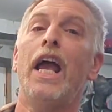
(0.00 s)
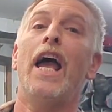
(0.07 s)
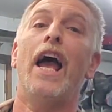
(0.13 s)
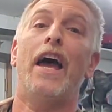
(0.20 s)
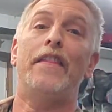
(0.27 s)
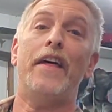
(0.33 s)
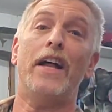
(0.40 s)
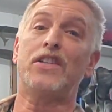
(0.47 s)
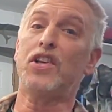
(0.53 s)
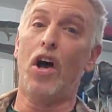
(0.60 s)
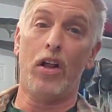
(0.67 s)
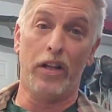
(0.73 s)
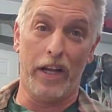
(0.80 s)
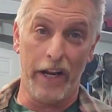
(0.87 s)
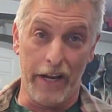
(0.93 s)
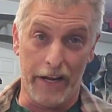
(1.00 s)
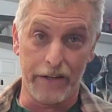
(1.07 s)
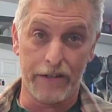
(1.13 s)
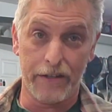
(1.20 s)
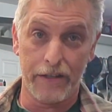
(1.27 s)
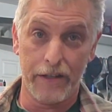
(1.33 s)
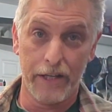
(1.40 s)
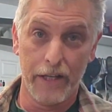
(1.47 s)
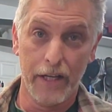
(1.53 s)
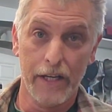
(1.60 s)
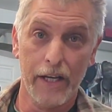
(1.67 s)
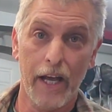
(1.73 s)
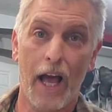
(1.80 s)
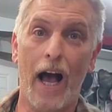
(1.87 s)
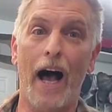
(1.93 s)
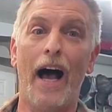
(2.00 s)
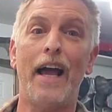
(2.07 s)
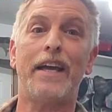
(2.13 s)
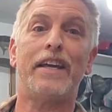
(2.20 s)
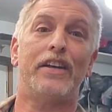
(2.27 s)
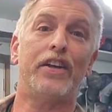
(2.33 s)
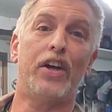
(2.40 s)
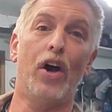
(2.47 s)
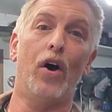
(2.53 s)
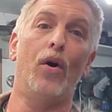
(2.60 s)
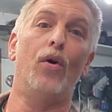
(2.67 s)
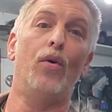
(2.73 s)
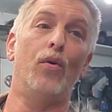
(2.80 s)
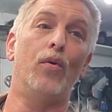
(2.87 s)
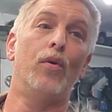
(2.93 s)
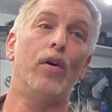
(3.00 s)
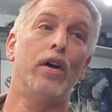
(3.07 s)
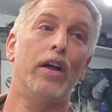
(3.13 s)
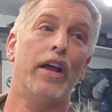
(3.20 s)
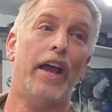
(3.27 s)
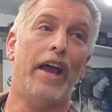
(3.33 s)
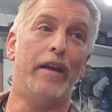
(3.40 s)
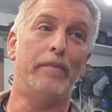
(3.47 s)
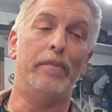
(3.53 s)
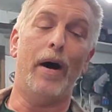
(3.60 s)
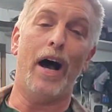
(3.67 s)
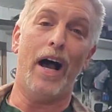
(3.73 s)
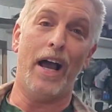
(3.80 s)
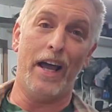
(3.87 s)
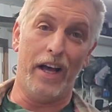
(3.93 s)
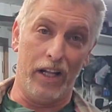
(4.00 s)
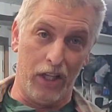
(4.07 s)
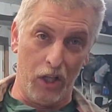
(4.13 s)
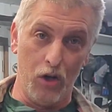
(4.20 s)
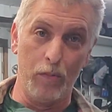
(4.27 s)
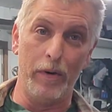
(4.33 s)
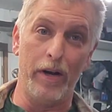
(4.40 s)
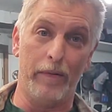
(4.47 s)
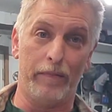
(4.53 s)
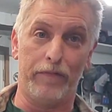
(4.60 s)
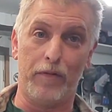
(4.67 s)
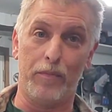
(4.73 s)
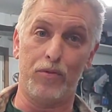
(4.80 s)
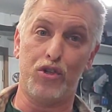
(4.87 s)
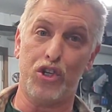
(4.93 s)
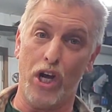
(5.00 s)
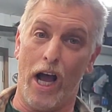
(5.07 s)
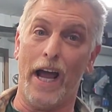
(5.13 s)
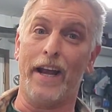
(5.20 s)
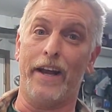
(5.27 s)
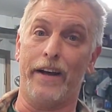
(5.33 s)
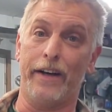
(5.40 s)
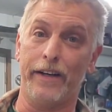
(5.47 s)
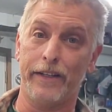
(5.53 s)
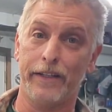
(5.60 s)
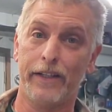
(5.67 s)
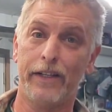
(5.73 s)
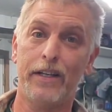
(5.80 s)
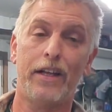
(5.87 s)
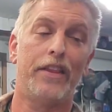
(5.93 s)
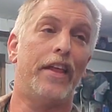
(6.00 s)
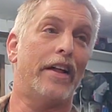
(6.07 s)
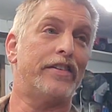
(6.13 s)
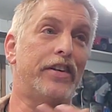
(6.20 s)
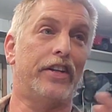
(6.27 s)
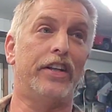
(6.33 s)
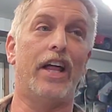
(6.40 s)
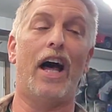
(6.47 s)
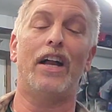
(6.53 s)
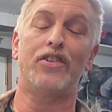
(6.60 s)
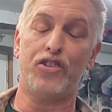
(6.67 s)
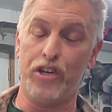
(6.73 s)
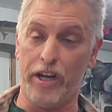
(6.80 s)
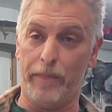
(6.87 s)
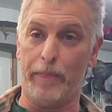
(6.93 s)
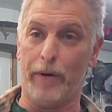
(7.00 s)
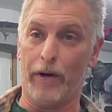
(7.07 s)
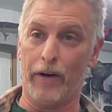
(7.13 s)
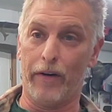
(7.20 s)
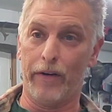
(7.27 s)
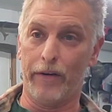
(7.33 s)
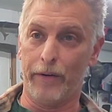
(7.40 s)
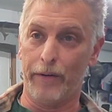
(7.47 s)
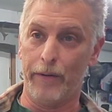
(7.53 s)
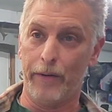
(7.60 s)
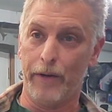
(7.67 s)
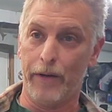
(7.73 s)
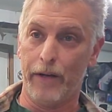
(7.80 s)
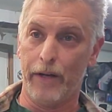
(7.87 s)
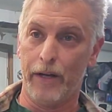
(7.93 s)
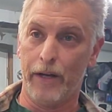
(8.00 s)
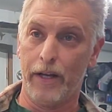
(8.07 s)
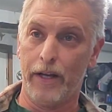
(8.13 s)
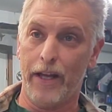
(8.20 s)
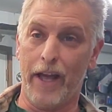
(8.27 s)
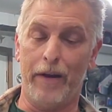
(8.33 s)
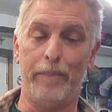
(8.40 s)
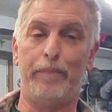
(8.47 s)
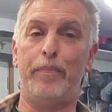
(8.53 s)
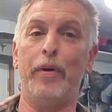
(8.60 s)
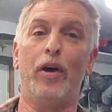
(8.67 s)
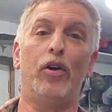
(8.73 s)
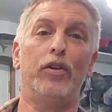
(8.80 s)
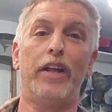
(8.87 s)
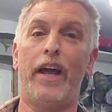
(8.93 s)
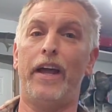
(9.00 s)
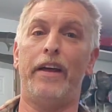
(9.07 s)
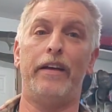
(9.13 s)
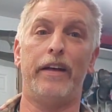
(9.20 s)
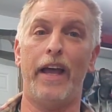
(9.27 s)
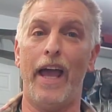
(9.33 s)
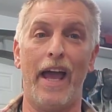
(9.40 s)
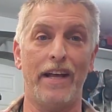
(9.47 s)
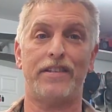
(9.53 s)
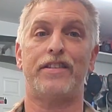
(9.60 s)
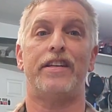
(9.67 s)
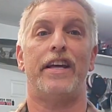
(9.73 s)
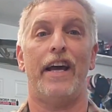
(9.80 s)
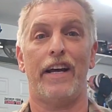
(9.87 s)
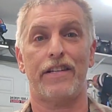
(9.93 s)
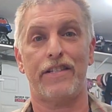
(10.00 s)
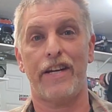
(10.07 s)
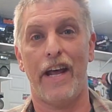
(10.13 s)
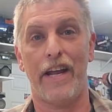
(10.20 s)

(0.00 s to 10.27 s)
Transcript: and that's all it is. I can go and buy aluminum from China that's a lot cheaper and build a SCX